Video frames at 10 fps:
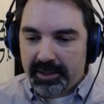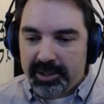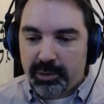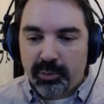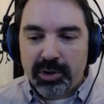
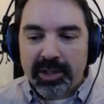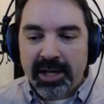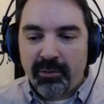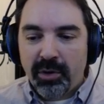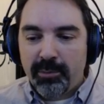We only
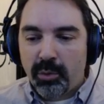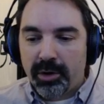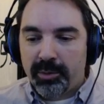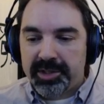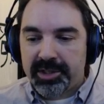have one
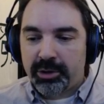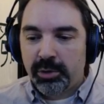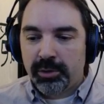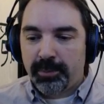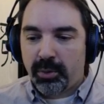more, which is a
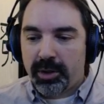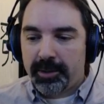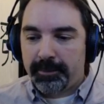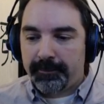crew report